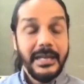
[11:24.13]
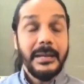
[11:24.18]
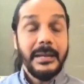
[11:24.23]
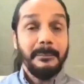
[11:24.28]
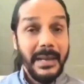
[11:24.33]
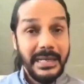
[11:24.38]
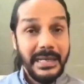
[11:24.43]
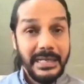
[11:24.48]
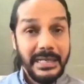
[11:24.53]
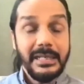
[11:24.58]

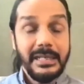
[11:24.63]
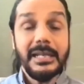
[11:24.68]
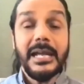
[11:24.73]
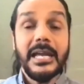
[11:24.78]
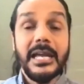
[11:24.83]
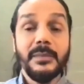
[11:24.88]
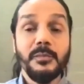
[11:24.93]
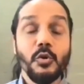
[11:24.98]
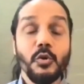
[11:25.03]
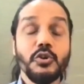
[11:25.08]
mental,
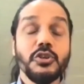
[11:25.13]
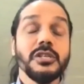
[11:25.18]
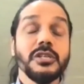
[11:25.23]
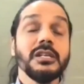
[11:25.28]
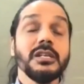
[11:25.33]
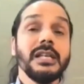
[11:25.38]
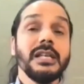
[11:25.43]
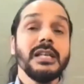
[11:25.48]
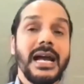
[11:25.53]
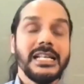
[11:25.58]

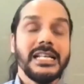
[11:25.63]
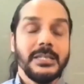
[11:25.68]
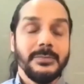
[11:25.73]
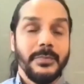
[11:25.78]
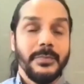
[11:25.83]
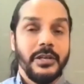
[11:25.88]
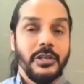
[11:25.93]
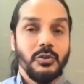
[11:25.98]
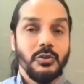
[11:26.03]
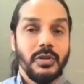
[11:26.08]
emotional, and
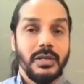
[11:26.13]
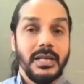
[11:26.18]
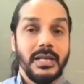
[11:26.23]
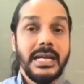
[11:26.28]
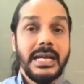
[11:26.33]
spiritual.